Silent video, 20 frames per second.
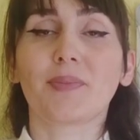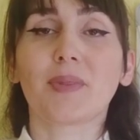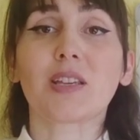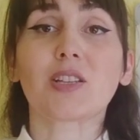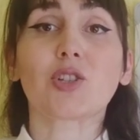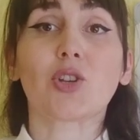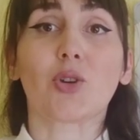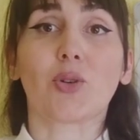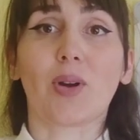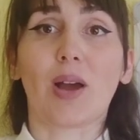
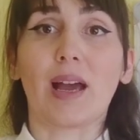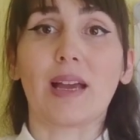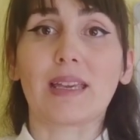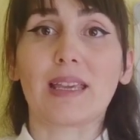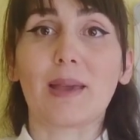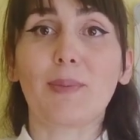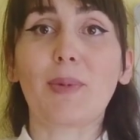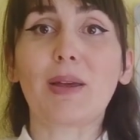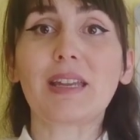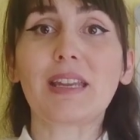So I
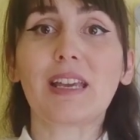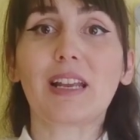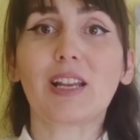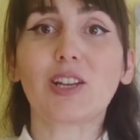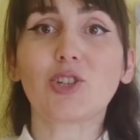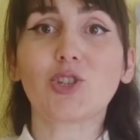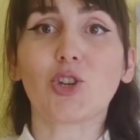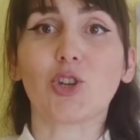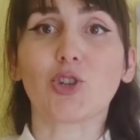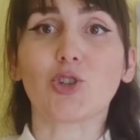am an
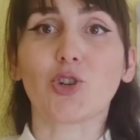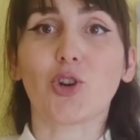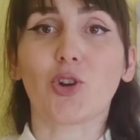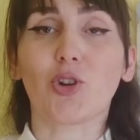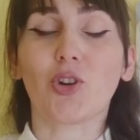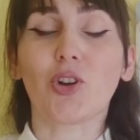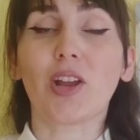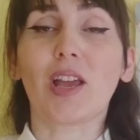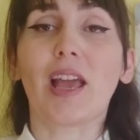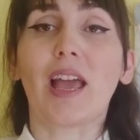English
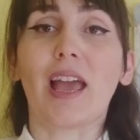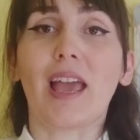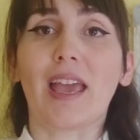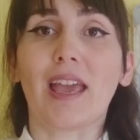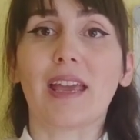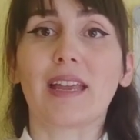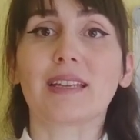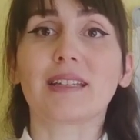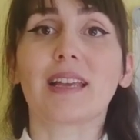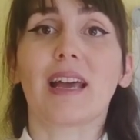teacher
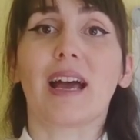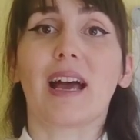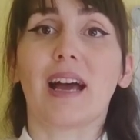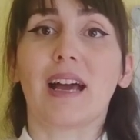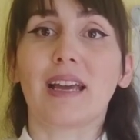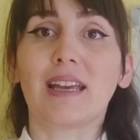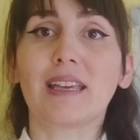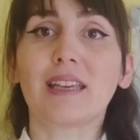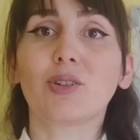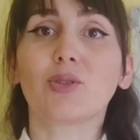and
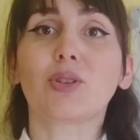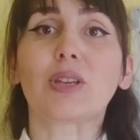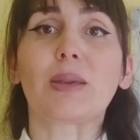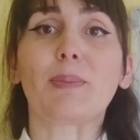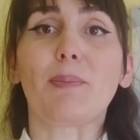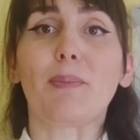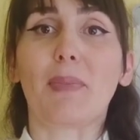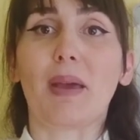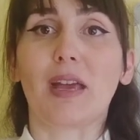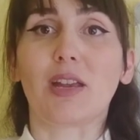I
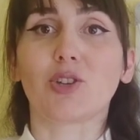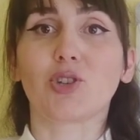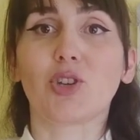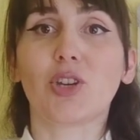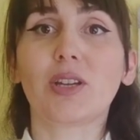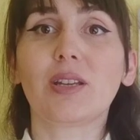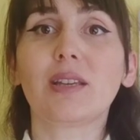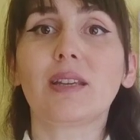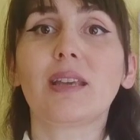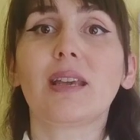
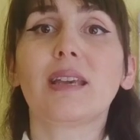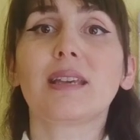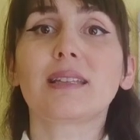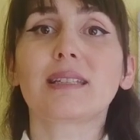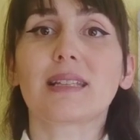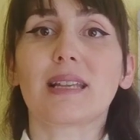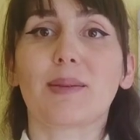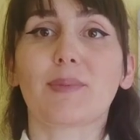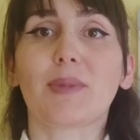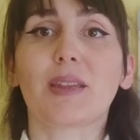imagine
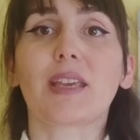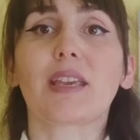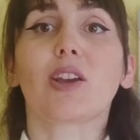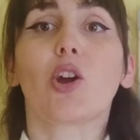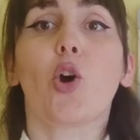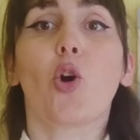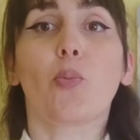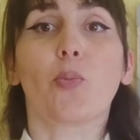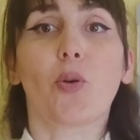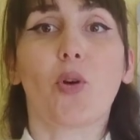something
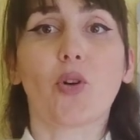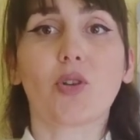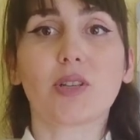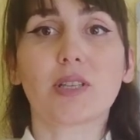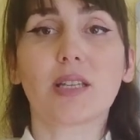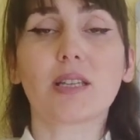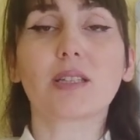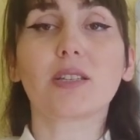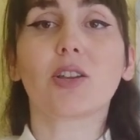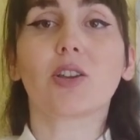
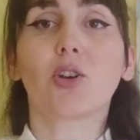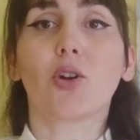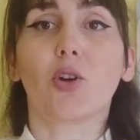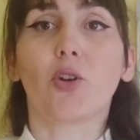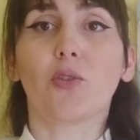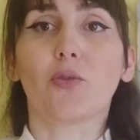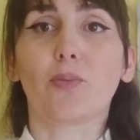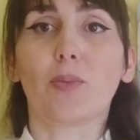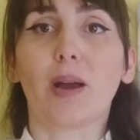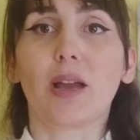opposite
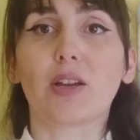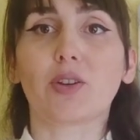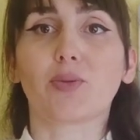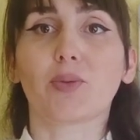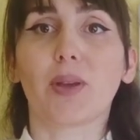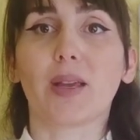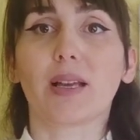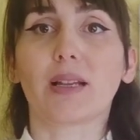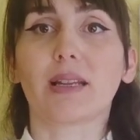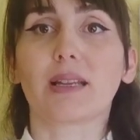of my
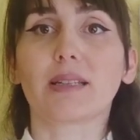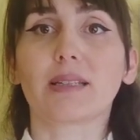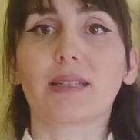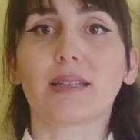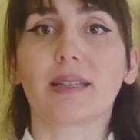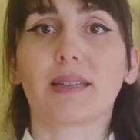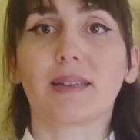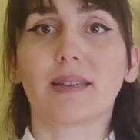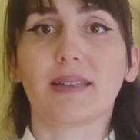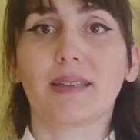
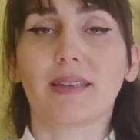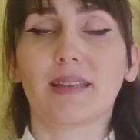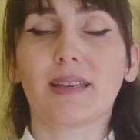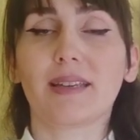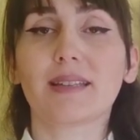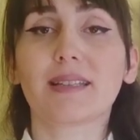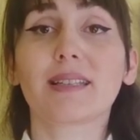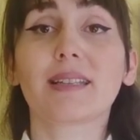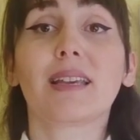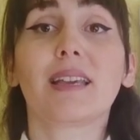reality.
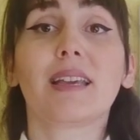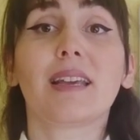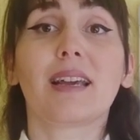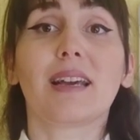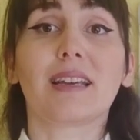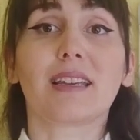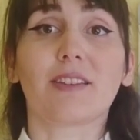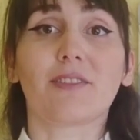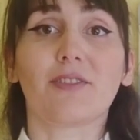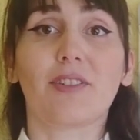Yes,
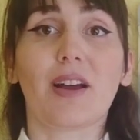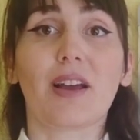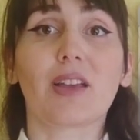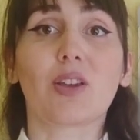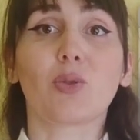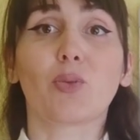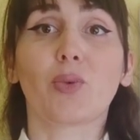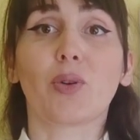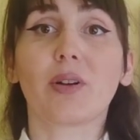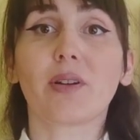if
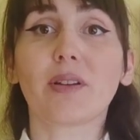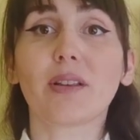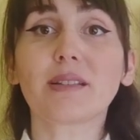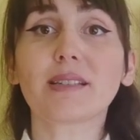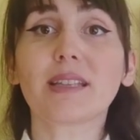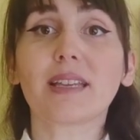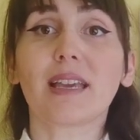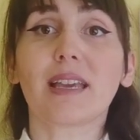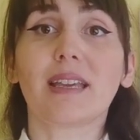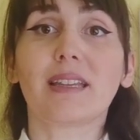I were
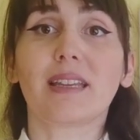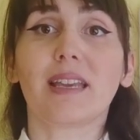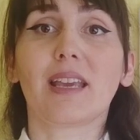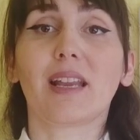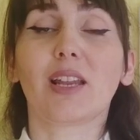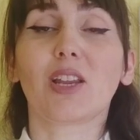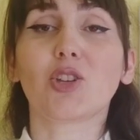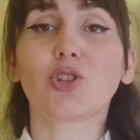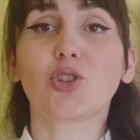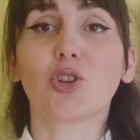not an
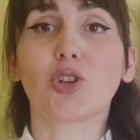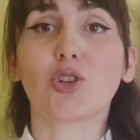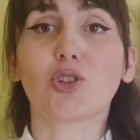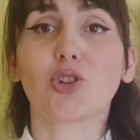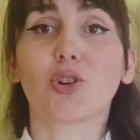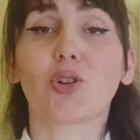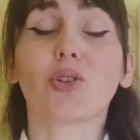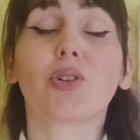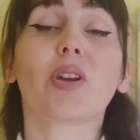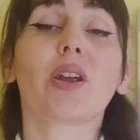English
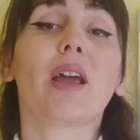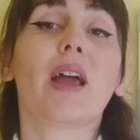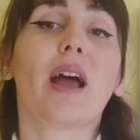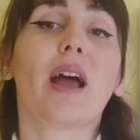teacher,